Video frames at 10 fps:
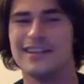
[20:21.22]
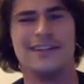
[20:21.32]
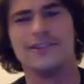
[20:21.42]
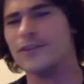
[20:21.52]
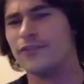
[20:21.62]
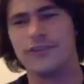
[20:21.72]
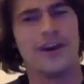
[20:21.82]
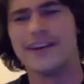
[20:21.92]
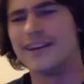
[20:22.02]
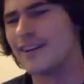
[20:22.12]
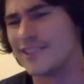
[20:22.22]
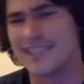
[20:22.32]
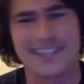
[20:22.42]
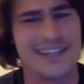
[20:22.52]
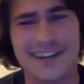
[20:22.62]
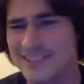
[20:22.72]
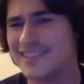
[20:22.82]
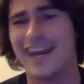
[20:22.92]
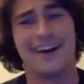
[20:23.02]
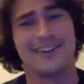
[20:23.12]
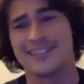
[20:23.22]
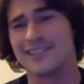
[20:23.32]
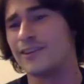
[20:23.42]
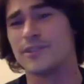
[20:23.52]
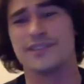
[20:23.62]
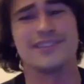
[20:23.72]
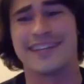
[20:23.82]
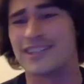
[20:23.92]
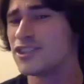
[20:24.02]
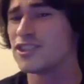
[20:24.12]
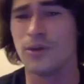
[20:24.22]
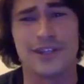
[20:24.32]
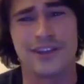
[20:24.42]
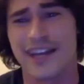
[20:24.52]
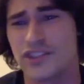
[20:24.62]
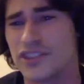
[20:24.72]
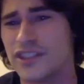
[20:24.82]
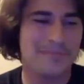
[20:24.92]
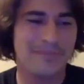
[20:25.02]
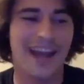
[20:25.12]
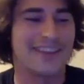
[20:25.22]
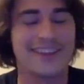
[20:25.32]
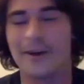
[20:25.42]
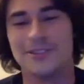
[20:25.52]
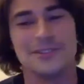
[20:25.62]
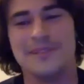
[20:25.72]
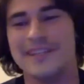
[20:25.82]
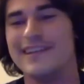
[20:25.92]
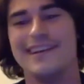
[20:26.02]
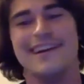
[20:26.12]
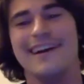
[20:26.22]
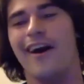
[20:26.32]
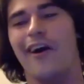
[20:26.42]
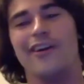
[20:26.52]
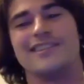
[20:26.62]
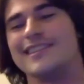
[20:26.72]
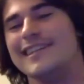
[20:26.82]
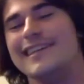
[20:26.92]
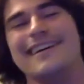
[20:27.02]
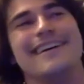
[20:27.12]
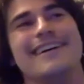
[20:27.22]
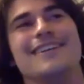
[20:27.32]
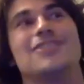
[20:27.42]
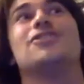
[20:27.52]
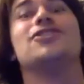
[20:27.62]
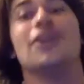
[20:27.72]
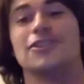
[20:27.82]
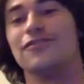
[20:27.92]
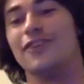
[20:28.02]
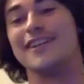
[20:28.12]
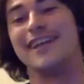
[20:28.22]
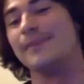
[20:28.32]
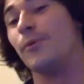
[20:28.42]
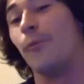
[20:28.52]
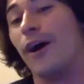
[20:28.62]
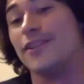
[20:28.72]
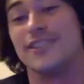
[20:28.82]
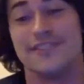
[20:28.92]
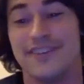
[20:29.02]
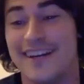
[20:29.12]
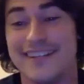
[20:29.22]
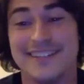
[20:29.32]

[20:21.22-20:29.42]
good for crediting our secondary because our secondary was like so good last year. I think that would just be honestly such a fun game to watch as a fan.